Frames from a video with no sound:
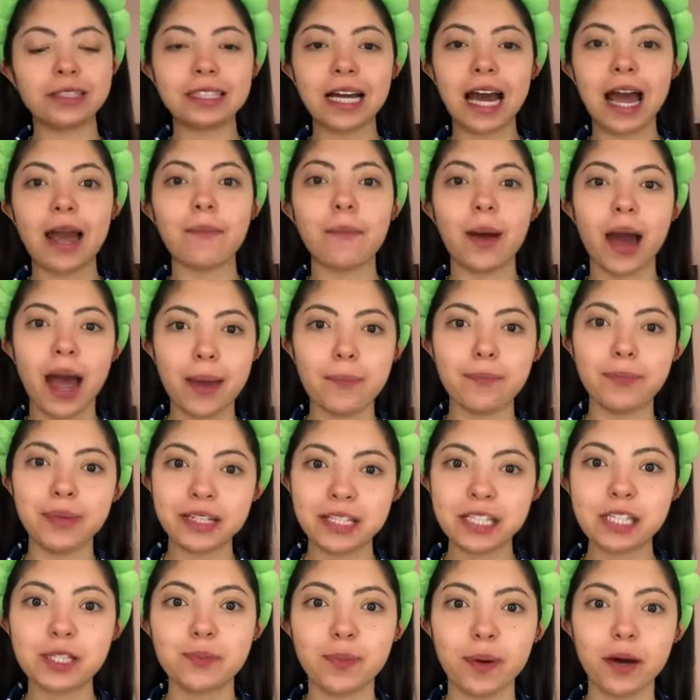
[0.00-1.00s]
time I
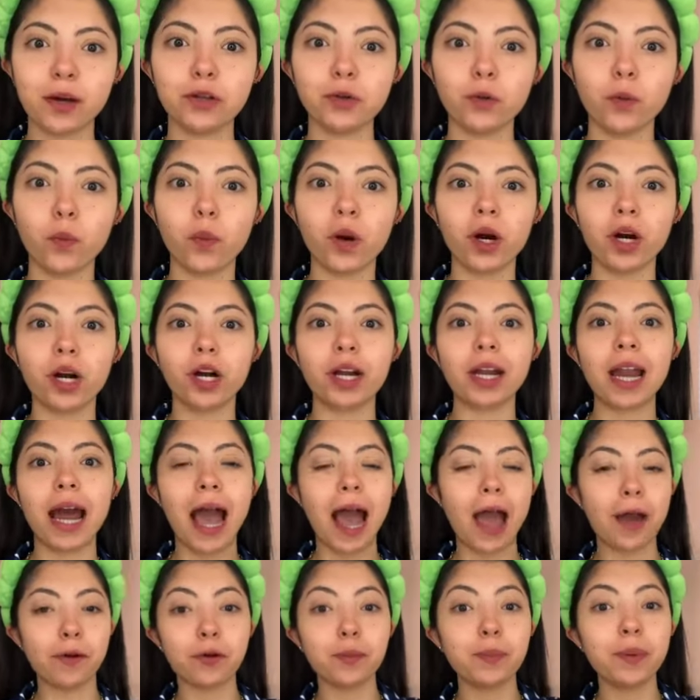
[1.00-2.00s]
misspelled a word,
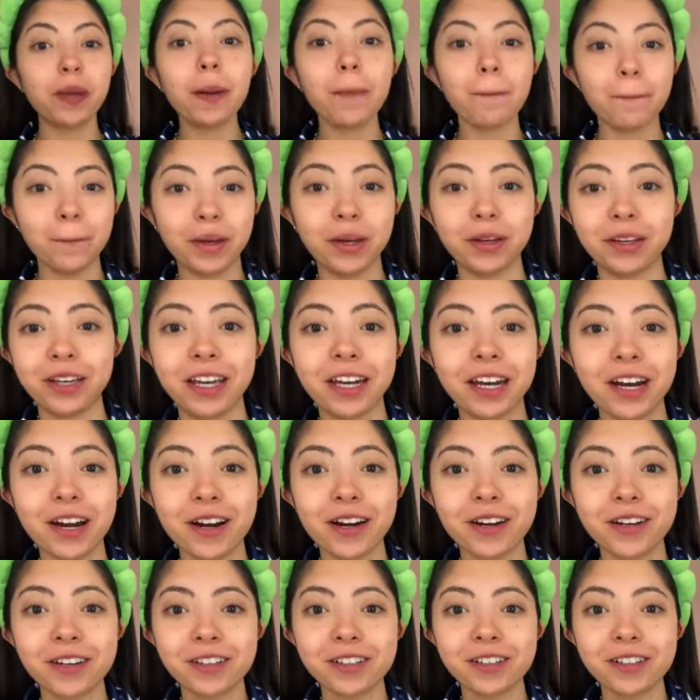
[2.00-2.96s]
I would be a millionaire.